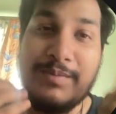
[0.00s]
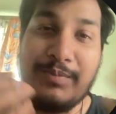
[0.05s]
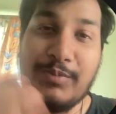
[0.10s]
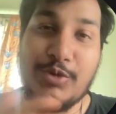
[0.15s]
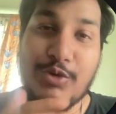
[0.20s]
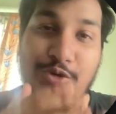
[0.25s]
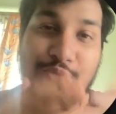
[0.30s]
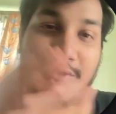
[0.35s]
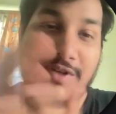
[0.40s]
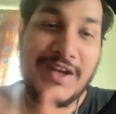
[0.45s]

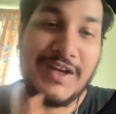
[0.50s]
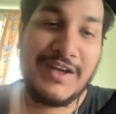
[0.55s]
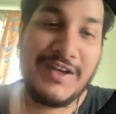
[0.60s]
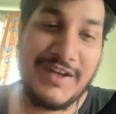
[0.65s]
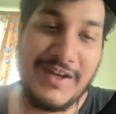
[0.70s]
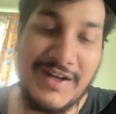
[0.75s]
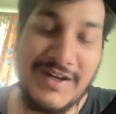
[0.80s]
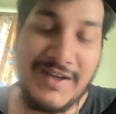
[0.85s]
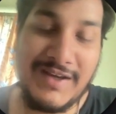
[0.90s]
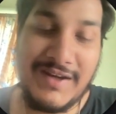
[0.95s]
post any
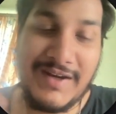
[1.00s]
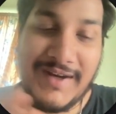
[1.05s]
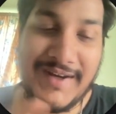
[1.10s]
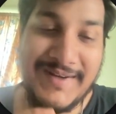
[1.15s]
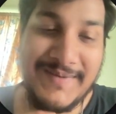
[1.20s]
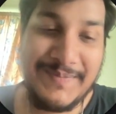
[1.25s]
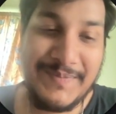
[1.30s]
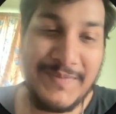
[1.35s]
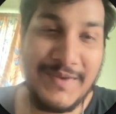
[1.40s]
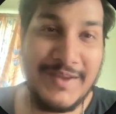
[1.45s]
data,
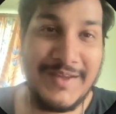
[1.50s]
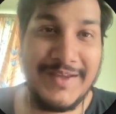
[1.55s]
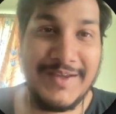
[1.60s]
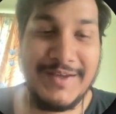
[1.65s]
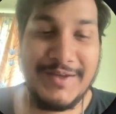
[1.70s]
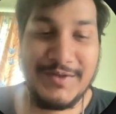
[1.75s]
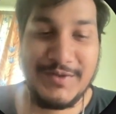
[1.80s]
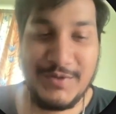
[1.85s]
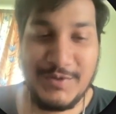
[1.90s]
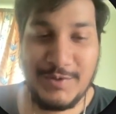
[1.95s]
right?
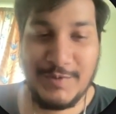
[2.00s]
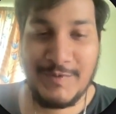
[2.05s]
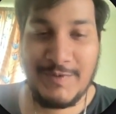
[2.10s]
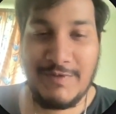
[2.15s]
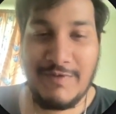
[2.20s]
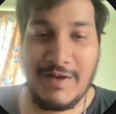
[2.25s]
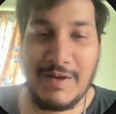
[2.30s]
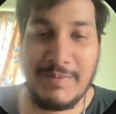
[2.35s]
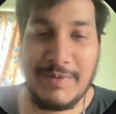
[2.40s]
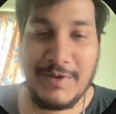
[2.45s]
So we
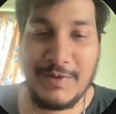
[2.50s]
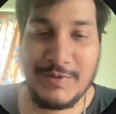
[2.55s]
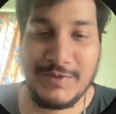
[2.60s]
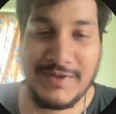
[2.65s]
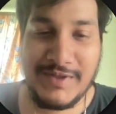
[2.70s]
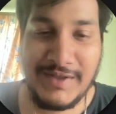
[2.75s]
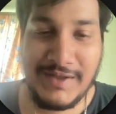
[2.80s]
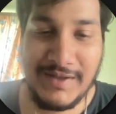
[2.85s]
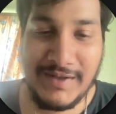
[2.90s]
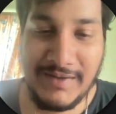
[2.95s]
will be
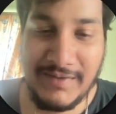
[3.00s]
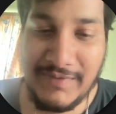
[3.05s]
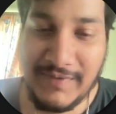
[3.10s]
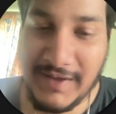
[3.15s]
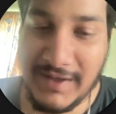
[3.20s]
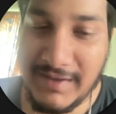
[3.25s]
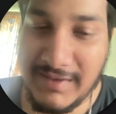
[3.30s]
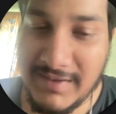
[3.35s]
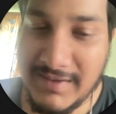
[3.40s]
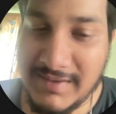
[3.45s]
using a
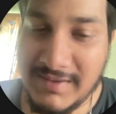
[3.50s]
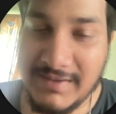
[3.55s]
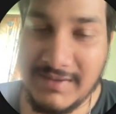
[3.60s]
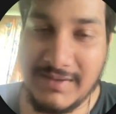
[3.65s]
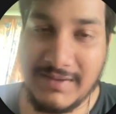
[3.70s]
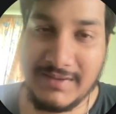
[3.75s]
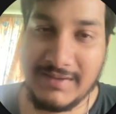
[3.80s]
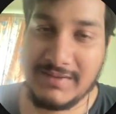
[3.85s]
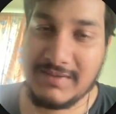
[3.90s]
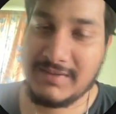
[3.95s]

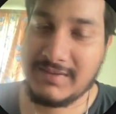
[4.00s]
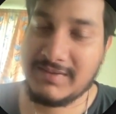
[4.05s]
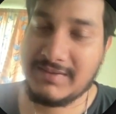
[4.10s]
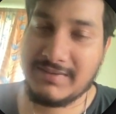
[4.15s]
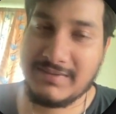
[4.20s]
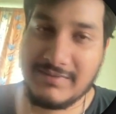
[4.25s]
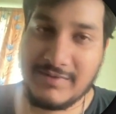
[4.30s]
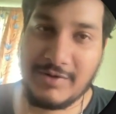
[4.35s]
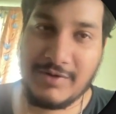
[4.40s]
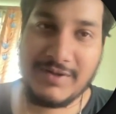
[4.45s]

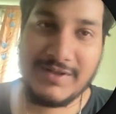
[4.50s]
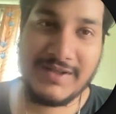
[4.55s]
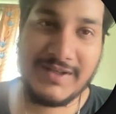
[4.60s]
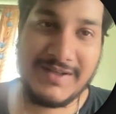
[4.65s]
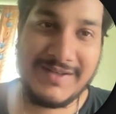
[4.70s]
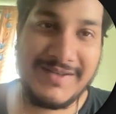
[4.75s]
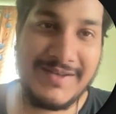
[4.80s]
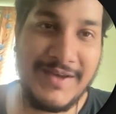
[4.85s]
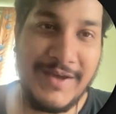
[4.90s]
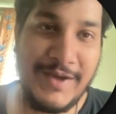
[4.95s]

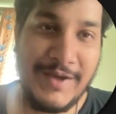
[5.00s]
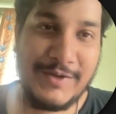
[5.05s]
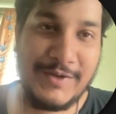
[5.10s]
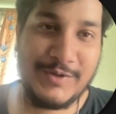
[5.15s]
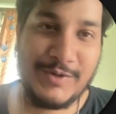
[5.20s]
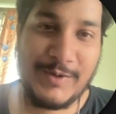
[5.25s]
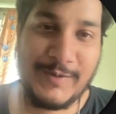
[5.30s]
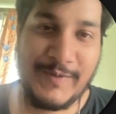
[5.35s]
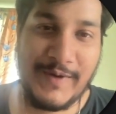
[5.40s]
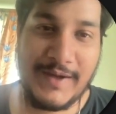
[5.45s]
faker.js.
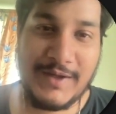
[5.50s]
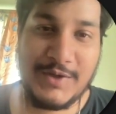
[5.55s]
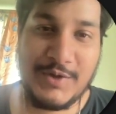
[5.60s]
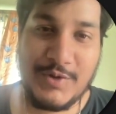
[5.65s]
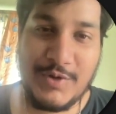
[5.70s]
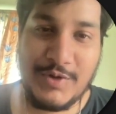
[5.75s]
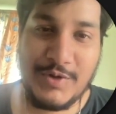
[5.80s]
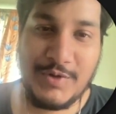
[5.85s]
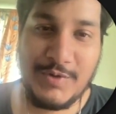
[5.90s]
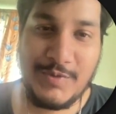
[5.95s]
So if I
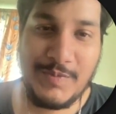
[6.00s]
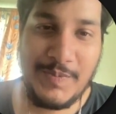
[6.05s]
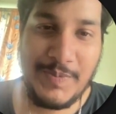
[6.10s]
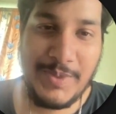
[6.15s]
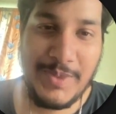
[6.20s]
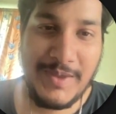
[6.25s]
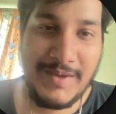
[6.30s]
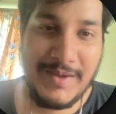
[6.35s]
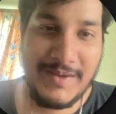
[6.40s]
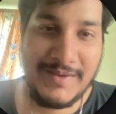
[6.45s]
show you,
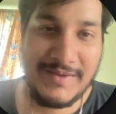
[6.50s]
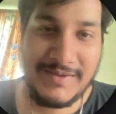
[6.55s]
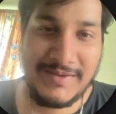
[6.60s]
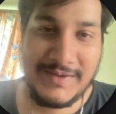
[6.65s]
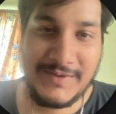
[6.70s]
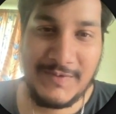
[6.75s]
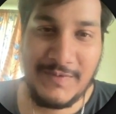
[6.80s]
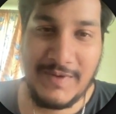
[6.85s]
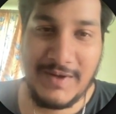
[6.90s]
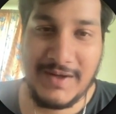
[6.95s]

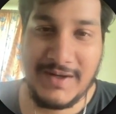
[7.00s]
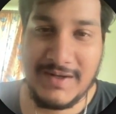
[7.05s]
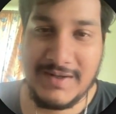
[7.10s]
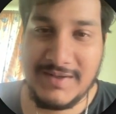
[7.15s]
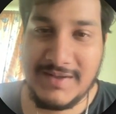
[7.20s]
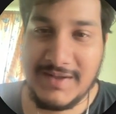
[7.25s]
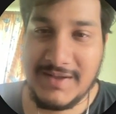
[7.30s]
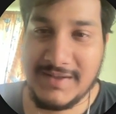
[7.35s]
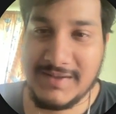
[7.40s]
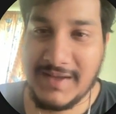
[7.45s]
this
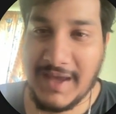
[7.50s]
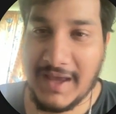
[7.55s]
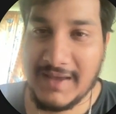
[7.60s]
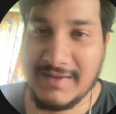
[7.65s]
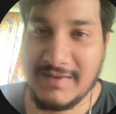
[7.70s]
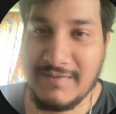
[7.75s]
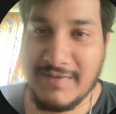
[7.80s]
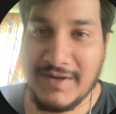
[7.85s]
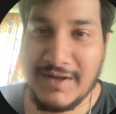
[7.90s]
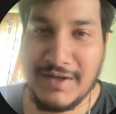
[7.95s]
faker.js
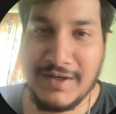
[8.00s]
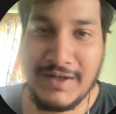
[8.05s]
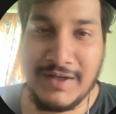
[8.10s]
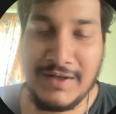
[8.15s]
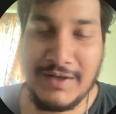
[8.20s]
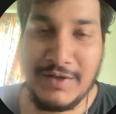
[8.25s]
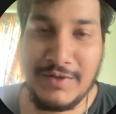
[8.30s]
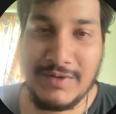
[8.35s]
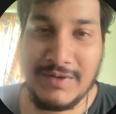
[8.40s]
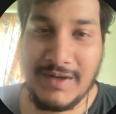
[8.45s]
has a very
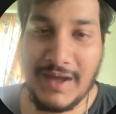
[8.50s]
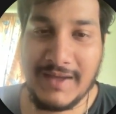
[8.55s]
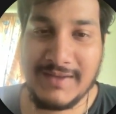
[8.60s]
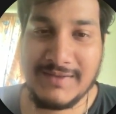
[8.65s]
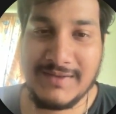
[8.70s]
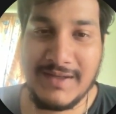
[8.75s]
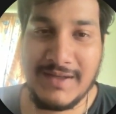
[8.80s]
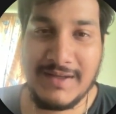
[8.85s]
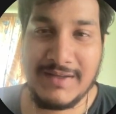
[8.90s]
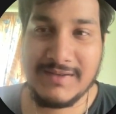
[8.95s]

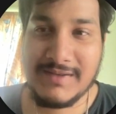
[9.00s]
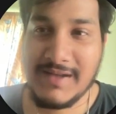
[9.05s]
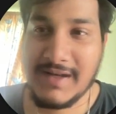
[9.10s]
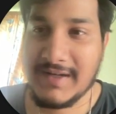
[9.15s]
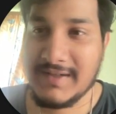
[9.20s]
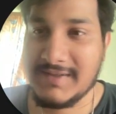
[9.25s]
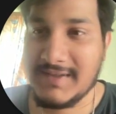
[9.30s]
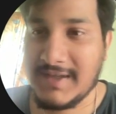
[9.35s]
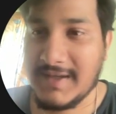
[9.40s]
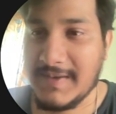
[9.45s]
nice thing is,
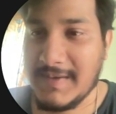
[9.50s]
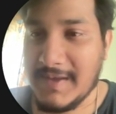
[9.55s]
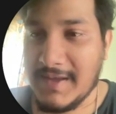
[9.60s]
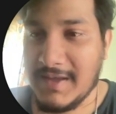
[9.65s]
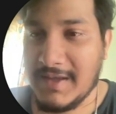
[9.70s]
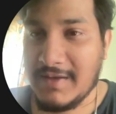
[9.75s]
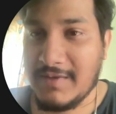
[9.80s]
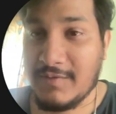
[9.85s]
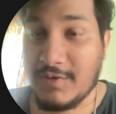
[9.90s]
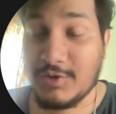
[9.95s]
let's say,
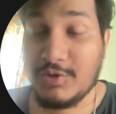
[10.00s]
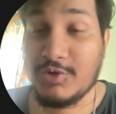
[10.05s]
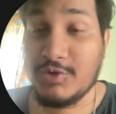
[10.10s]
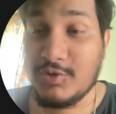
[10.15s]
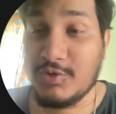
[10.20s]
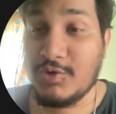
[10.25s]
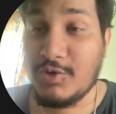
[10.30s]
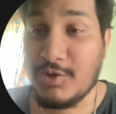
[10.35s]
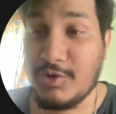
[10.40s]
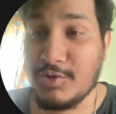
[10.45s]
for those
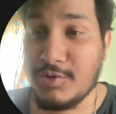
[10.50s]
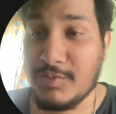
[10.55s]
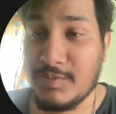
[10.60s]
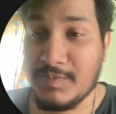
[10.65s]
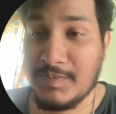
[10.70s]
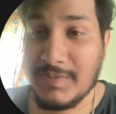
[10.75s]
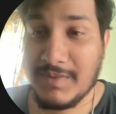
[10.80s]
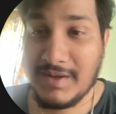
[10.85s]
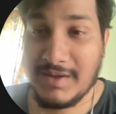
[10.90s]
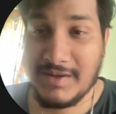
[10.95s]
who don't know,
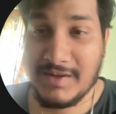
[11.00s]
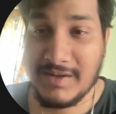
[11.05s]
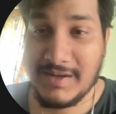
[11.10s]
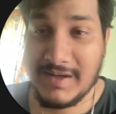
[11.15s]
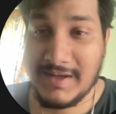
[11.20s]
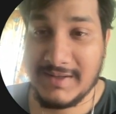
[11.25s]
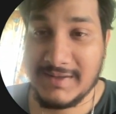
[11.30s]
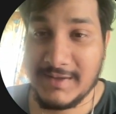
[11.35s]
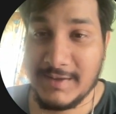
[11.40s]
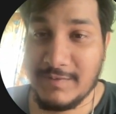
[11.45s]

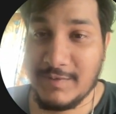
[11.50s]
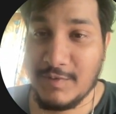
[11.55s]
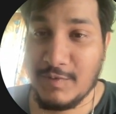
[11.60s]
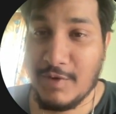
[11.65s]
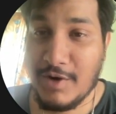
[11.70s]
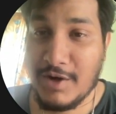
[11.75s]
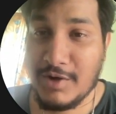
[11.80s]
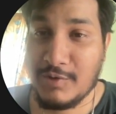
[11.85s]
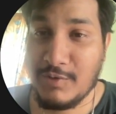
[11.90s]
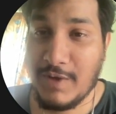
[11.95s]
let's say if you
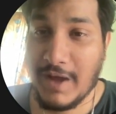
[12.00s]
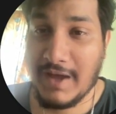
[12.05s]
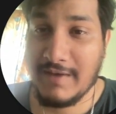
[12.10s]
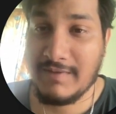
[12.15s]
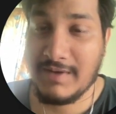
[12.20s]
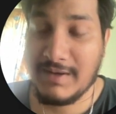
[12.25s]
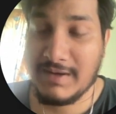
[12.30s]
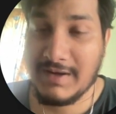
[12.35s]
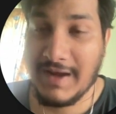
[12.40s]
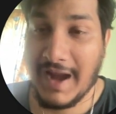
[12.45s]
want to
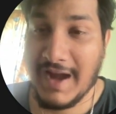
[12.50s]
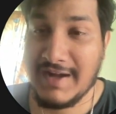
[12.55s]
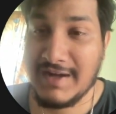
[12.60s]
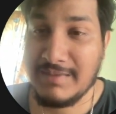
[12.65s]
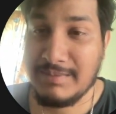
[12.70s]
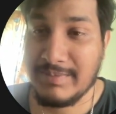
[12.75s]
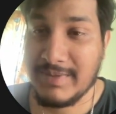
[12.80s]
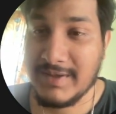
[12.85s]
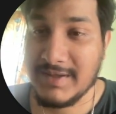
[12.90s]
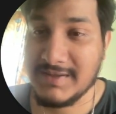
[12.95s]
have a
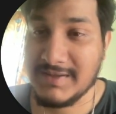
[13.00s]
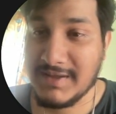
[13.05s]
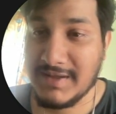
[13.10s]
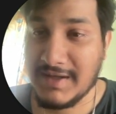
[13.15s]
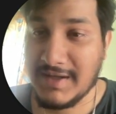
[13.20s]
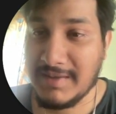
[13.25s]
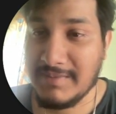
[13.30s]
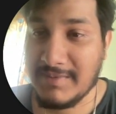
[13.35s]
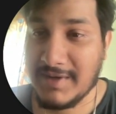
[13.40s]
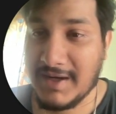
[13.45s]
random person
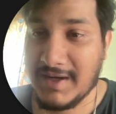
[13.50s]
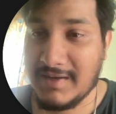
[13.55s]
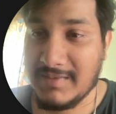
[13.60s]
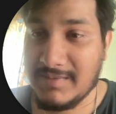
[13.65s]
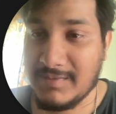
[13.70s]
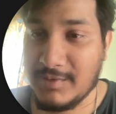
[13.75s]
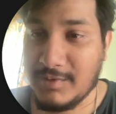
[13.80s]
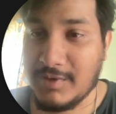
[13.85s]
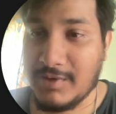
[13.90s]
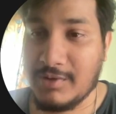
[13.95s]
name, right,
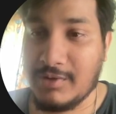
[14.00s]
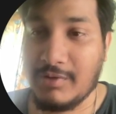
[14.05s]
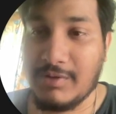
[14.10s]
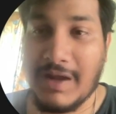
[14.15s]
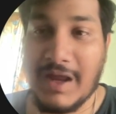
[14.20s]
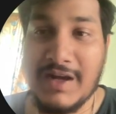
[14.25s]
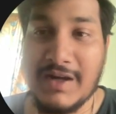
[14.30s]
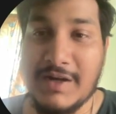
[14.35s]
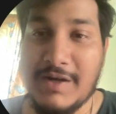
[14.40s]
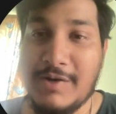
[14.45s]
you can
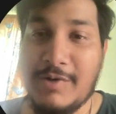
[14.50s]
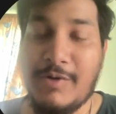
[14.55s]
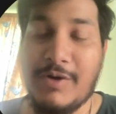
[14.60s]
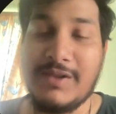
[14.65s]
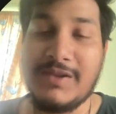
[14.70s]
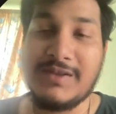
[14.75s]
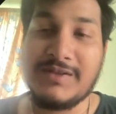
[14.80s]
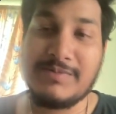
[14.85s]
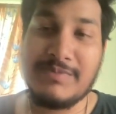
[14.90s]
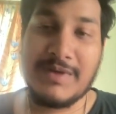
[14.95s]
directly
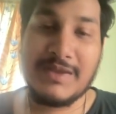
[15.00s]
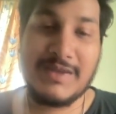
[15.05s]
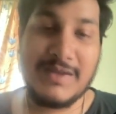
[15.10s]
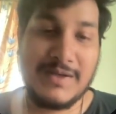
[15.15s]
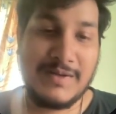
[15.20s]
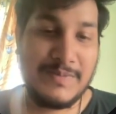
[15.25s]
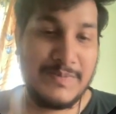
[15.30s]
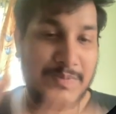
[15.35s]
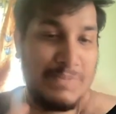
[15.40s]
call this method.